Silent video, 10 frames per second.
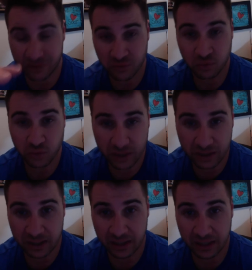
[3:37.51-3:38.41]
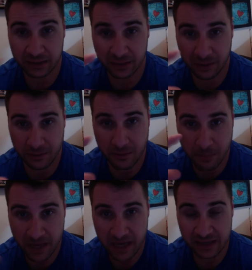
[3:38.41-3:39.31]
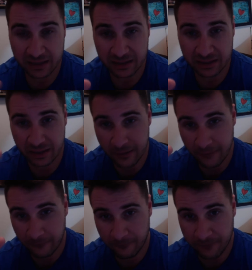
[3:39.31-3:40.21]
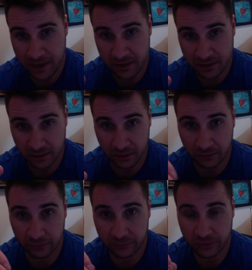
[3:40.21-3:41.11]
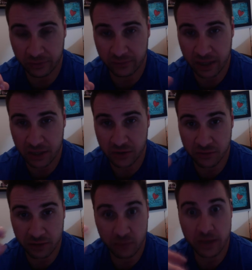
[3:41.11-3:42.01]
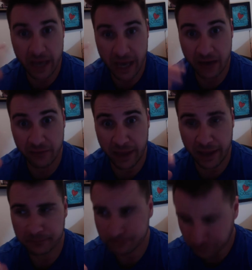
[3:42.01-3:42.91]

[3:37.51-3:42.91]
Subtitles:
It's really like an amazing feat of nature that we have that.